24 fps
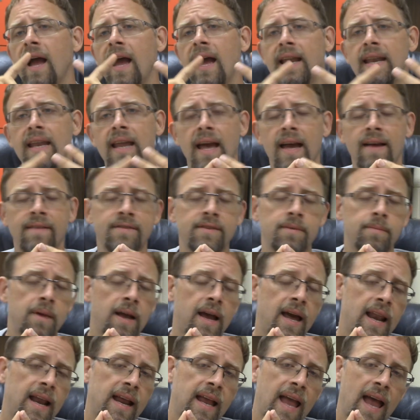had to have some
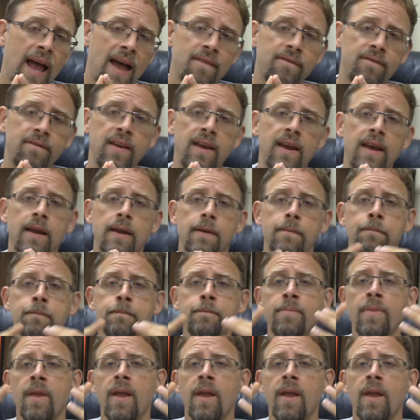kind of caffeine,